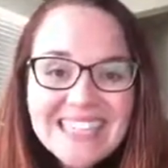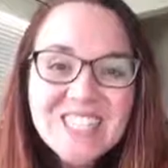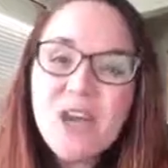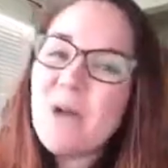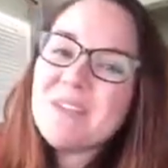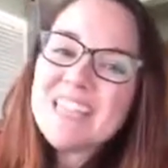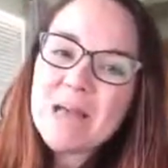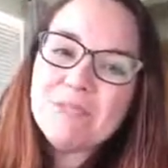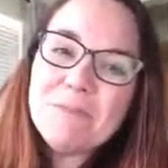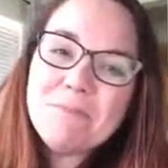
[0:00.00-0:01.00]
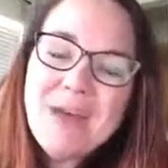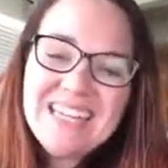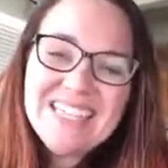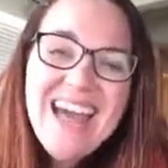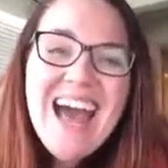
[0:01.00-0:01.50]
So I hope this helps,
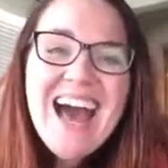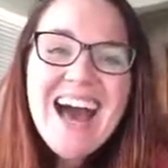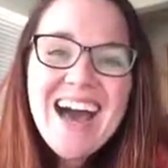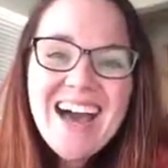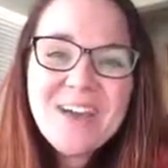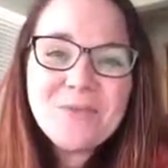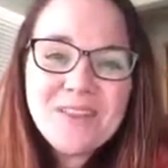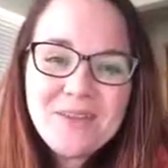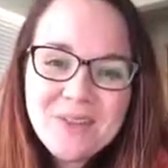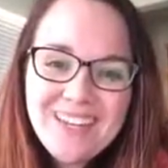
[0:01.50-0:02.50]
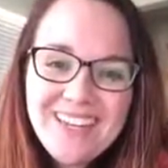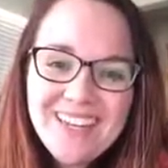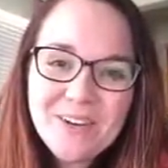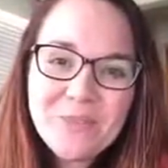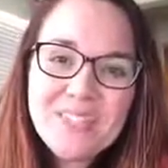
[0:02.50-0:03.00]
but I really want to
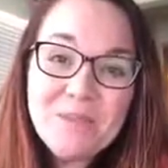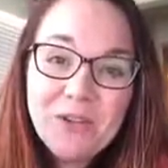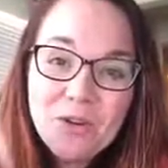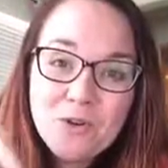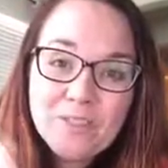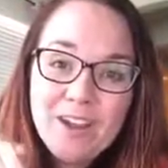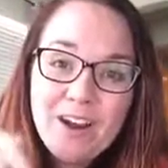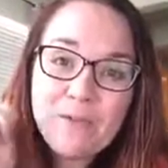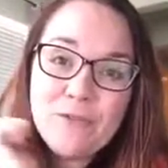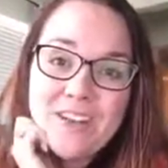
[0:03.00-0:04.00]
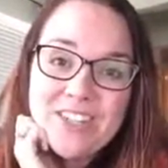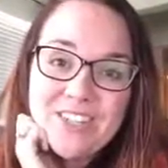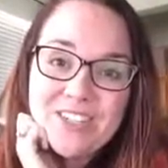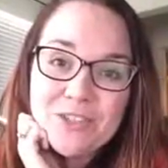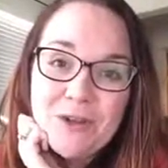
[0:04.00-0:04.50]
hear what some of your goals are for the next
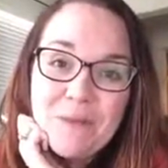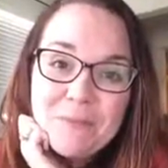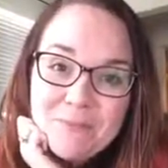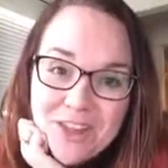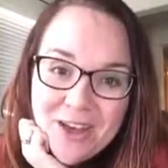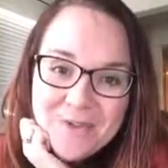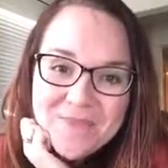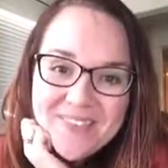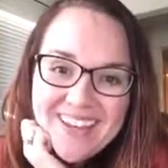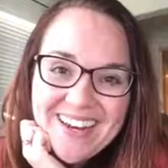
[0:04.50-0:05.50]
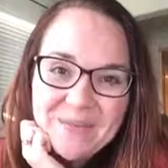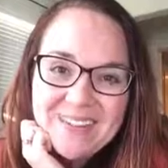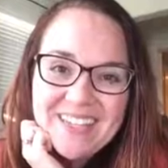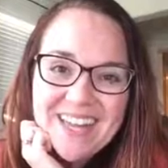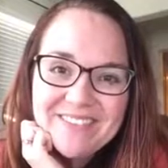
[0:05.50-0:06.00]
year. So comment below and I
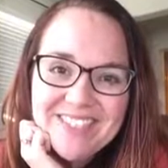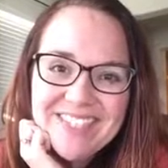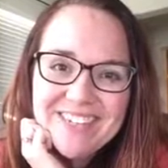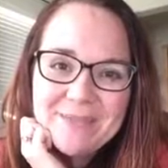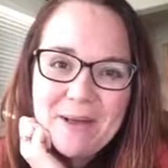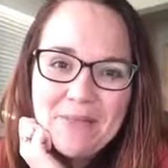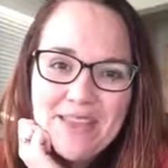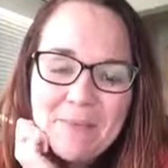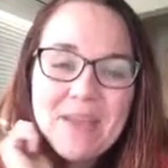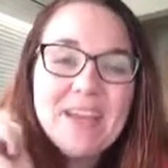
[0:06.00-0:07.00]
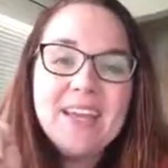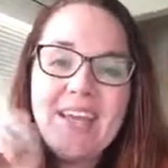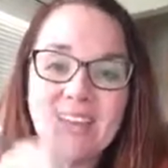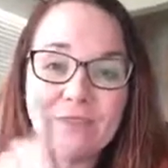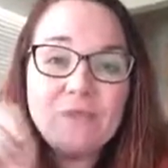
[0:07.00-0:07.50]
would love to hear about them.
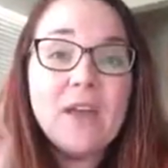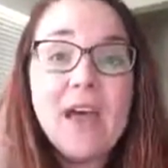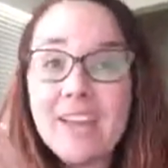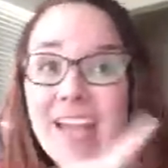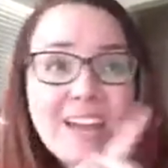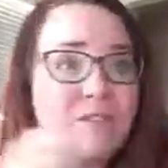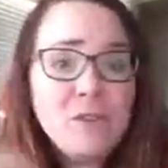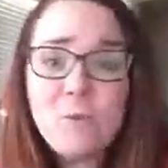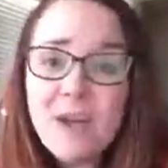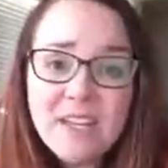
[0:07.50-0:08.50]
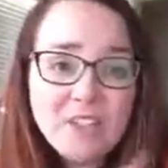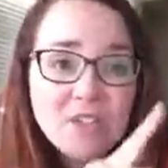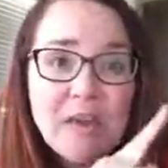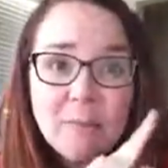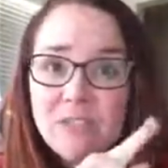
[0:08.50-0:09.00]
And again, if you want to
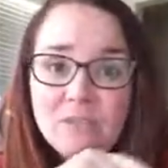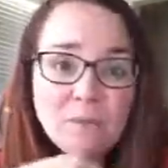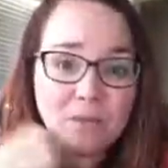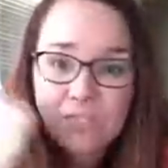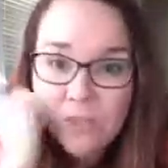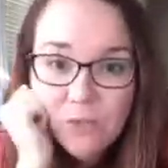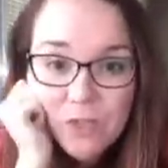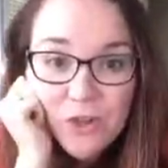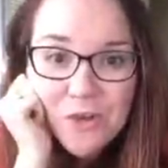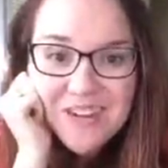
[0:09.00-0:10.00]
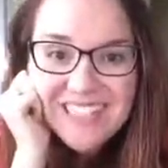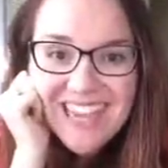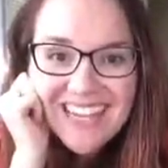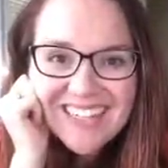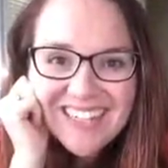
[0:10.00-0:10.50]
do that peaceful pursuit, you know where it's
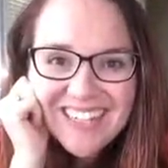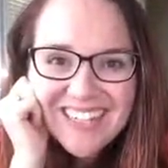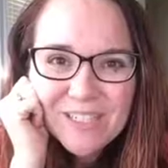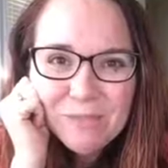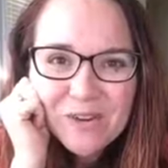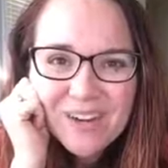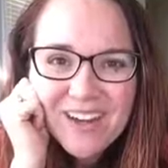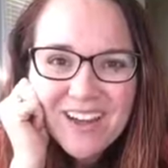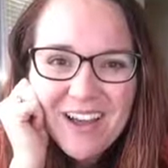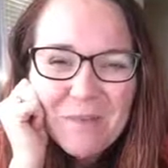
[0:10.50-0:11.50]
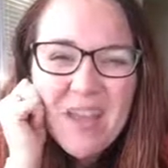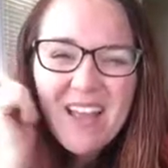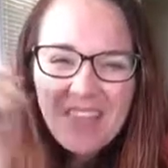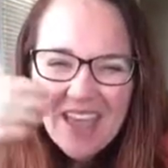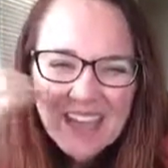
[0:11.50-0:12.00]
at, TaraSporter.com.
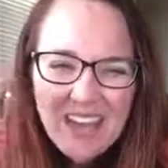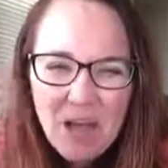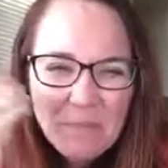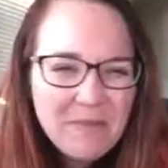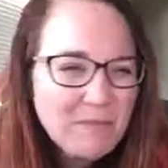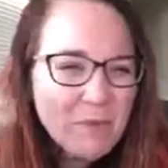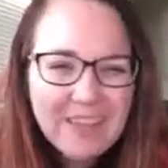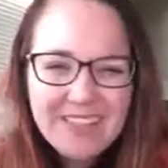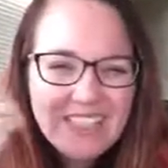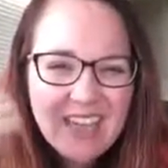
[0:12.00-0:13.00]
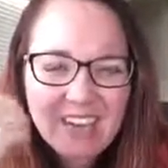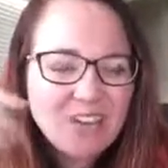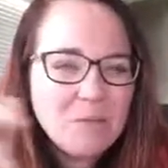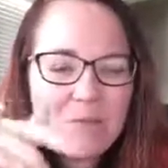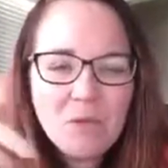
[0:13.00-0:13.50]
That can help break this down a
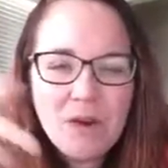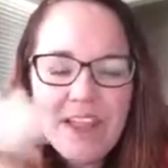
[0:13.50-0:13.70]
little bit more.